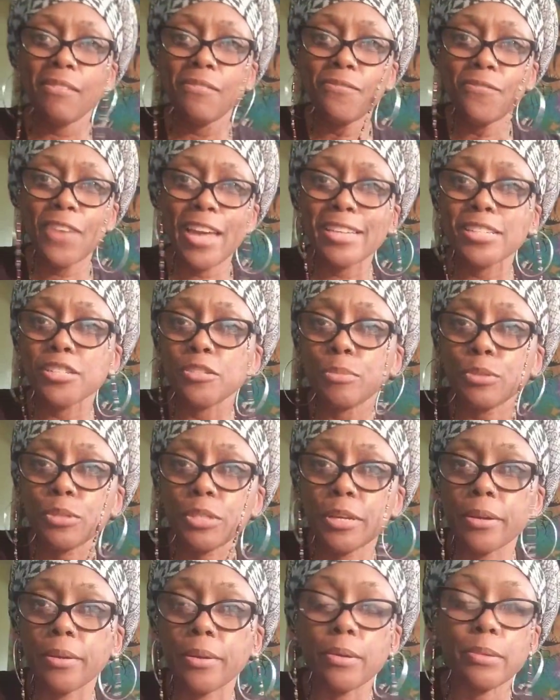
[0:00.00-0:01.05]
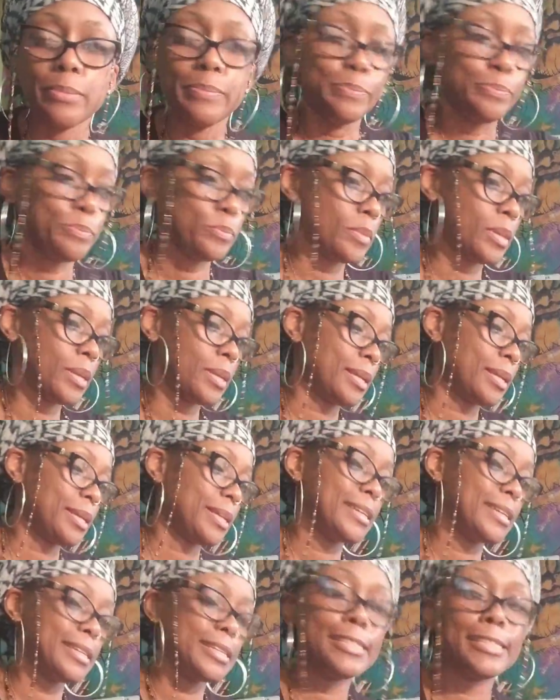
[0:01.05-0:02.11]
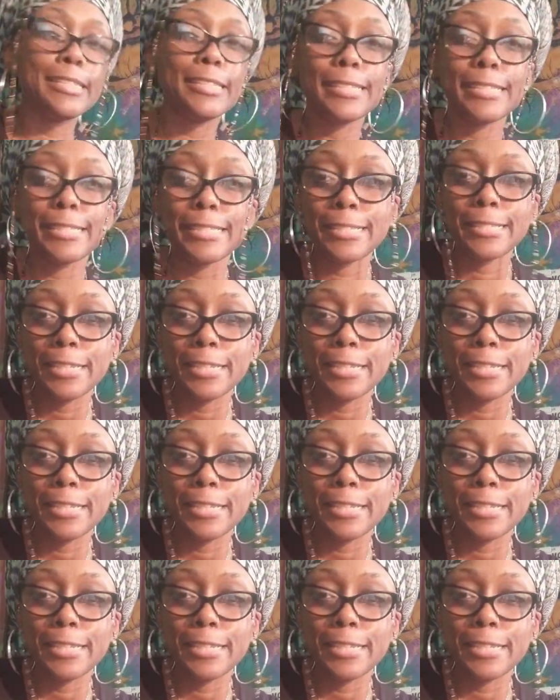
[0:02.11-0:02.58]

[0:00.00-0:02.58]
fashionable tarot. Is